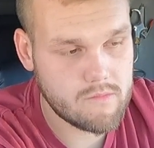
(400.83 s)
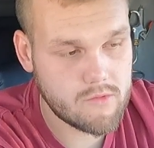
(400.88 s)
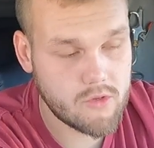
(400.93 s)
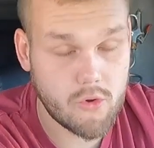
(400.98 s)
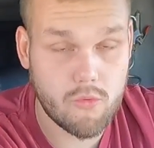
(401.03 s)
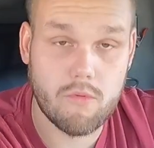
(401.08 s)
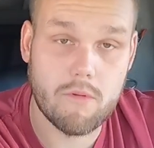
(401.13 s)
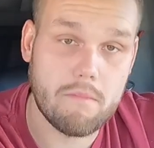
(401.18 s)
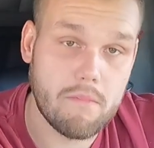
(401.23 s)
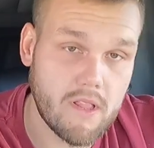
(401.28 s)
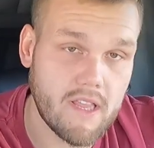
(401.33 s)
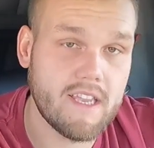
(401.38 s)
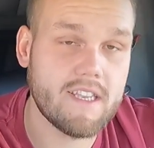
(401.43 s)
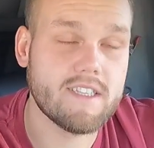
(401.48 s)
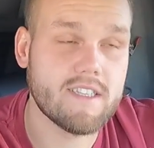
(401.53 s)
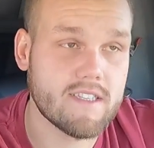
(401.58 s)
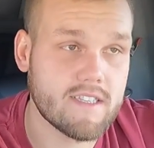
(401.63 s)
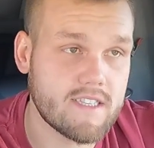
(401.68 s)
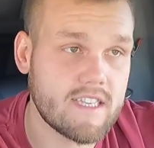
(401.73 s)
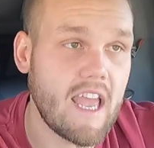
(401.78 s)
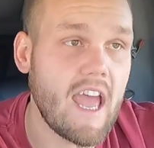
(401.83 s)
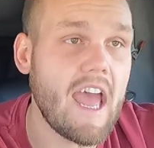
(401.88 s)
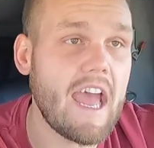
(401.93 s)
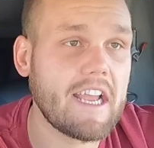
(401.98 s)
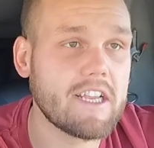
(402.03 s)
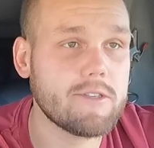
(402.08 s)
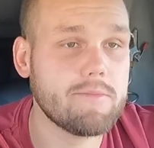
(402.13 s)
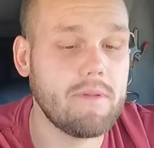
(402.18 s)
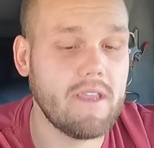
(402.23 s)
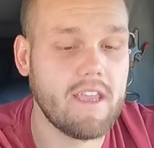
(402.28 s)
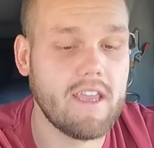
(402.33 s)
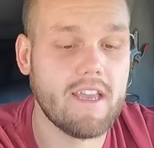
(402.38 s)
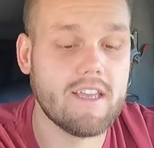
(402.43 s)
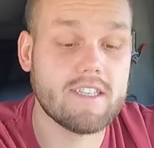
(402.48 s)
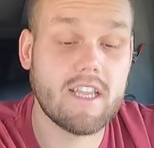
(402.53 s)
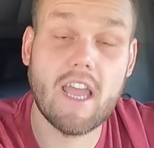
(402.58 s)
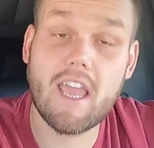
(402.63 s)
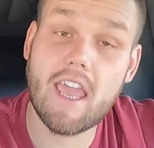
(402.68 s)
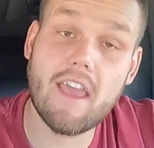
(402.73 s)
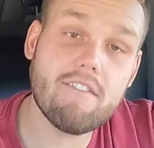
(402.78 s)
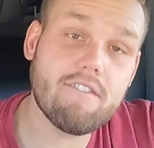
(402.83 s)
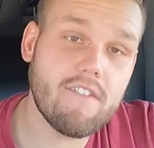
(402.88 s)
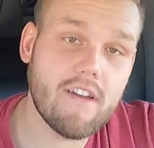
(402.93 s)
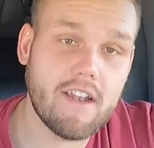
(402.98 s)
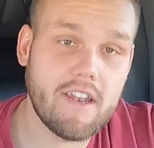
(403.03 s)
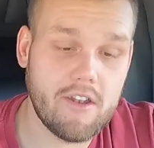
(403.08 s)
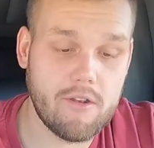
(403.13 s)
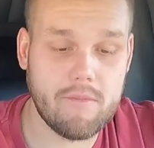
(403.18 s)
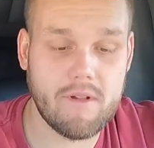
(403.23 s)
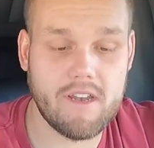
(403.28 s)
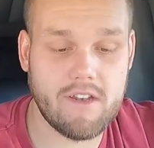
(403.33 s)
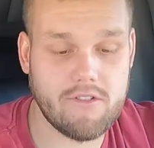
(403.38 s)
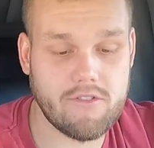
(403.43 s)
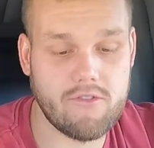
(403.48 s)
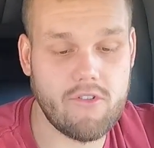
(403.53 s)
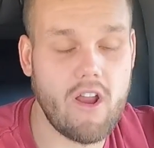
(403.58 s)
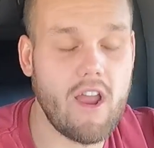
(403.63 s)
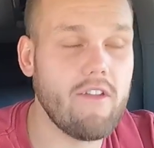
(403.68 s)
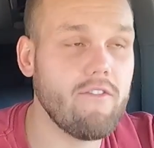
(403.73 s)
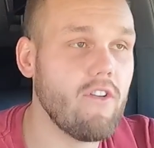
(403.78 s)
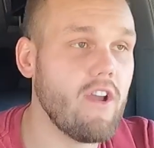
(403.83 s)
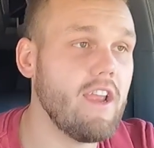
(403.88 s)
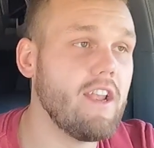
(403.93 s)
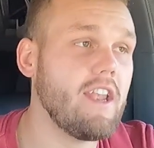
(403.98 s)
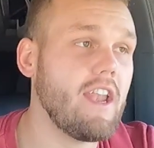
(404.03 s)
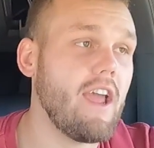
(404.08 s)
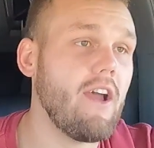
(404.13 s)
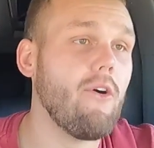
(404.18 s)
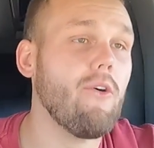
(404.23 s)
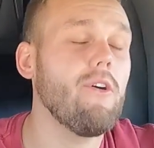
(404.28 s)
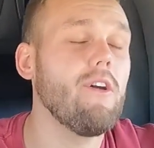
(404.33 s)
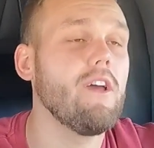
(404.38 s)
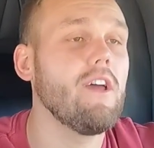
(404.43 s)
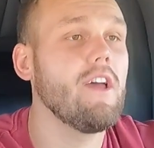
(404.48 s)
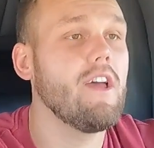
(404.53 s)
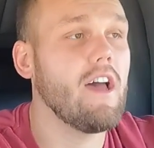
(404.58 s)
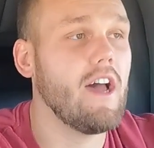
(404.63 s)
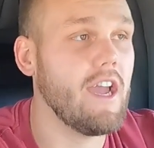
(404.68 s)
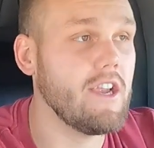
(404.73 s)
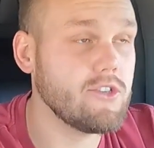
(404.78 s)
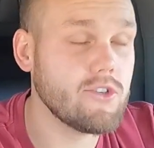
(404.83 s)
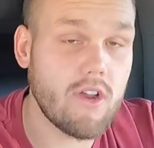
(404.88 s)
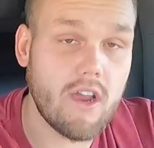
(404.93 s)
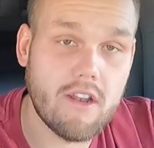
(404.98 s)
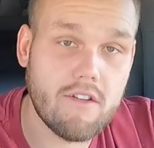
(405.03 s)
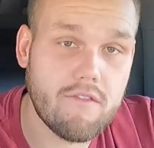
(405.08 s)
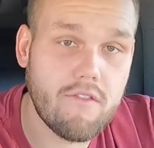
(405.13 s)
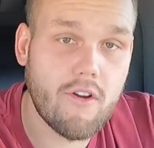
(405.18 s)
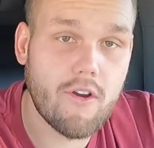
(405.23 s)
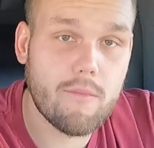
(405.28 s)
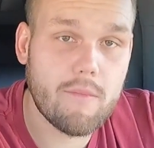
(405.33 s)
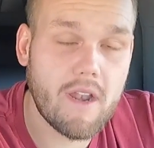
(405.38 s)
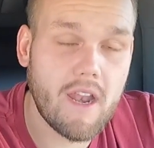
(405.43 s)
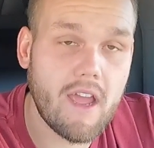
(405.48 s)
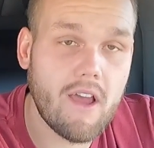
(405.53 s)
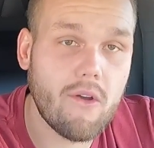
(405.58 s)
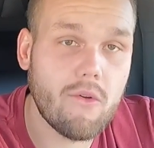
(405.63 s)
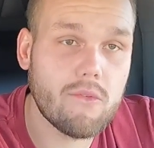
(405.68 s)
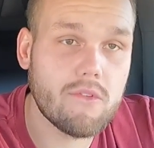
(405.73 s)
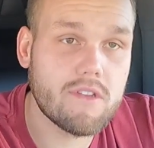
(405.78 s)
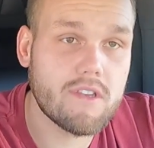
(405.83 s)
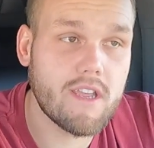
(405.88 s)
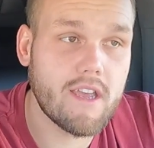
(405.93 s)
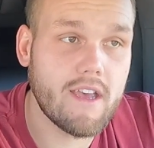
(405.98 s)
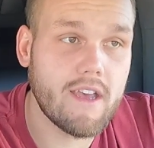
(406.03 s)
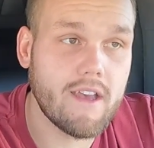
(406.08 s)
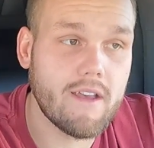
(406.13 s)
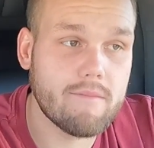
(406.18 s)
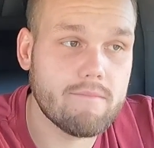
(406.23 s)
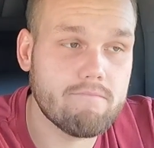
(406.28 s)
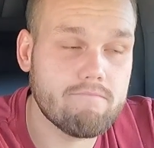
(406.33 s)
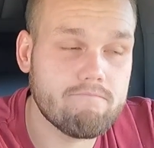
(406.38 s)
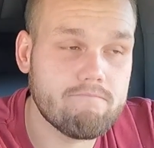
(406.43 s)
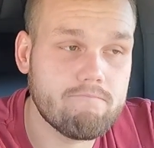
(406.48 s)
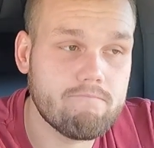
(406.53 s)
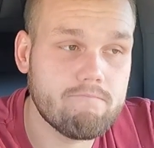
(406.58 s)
replace Zach's because I can't find anybody to drive right now. I tried farming out the